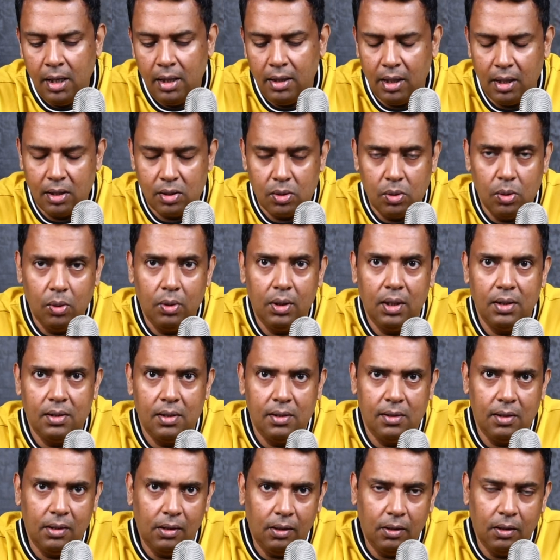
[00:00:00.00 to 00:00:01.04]
There's no
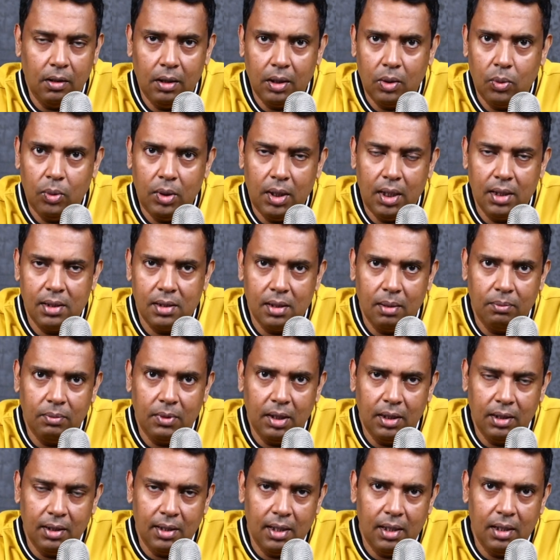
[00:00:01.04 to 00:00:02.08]
necessity to liquidate
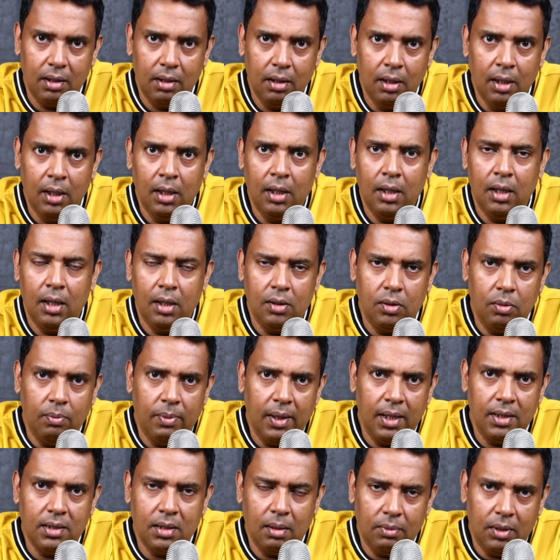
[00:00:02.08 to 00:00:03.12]
something there and to
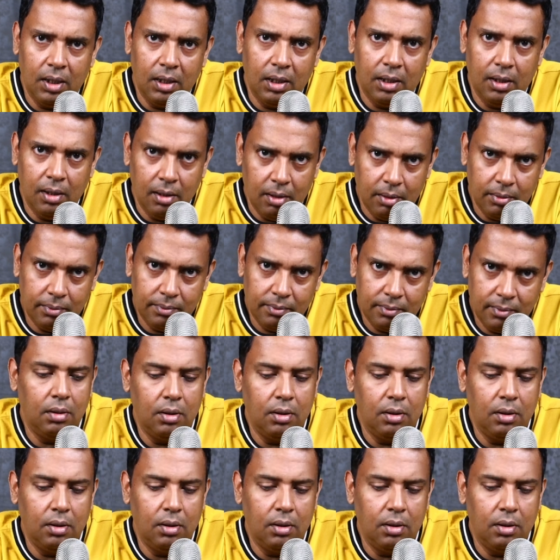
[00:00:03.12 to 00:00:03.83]
buy something here.